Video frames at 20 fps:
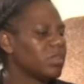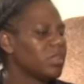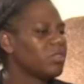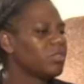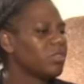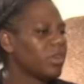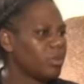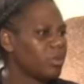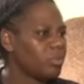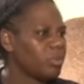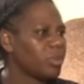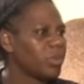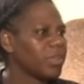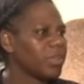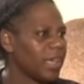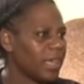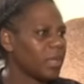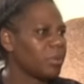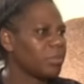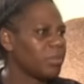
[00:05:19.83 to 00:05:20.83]
They tried to put
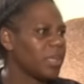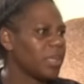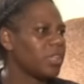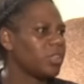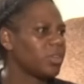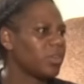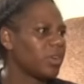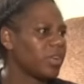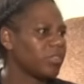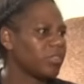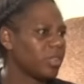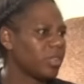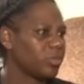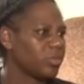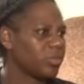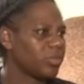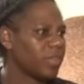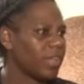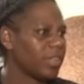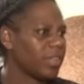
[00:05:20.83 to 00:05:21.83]
that up in there as they was
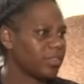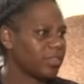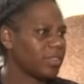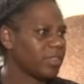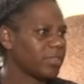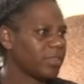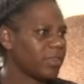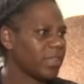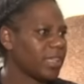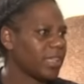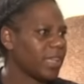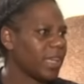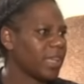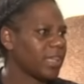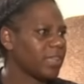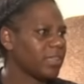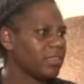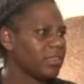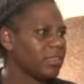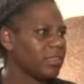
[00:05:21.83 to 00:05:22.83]
saying stuff like
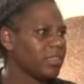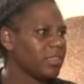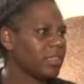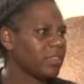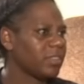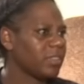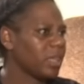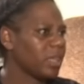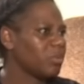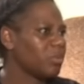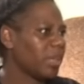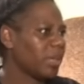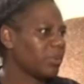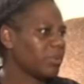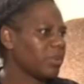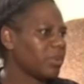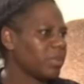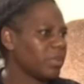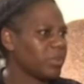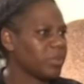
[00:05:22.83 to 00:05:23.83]
that. And I just came with
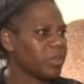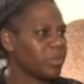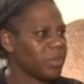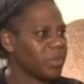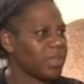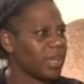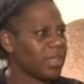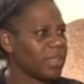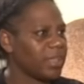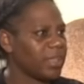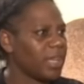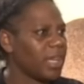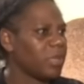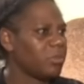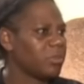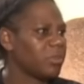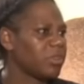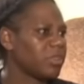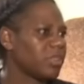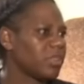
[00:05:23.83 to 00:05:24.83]
like a
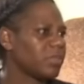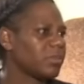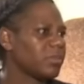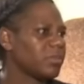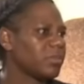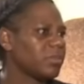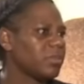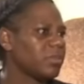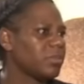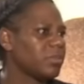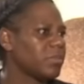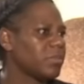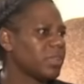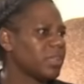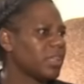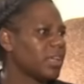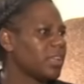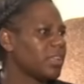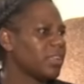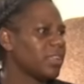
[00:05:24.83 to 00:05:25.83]
name and stuff.
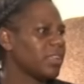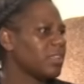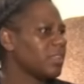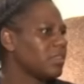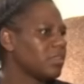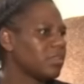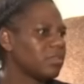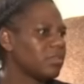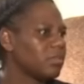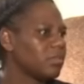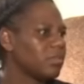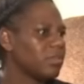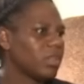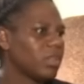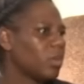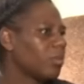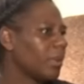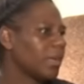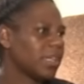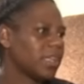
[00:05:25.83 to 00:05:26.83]
But I didn't
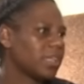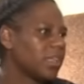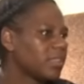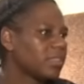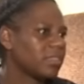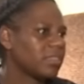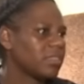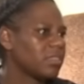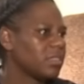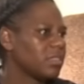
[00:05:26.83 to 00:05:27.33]
sell my kids.